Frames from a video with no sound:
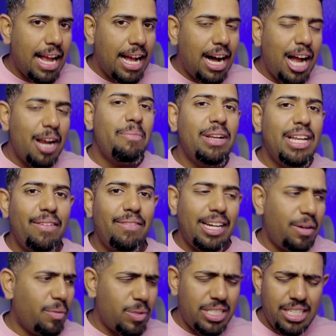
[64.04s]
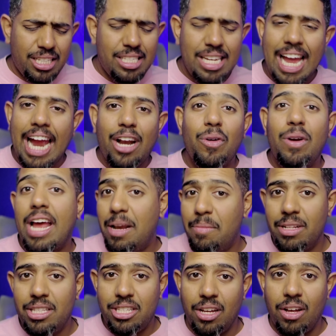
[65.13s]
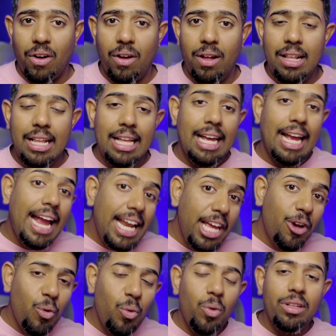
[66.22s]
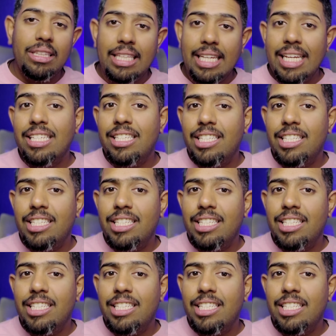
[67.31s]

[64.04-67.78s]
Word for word: can't believe that it was just 8 or 9 months ago. Anywho, these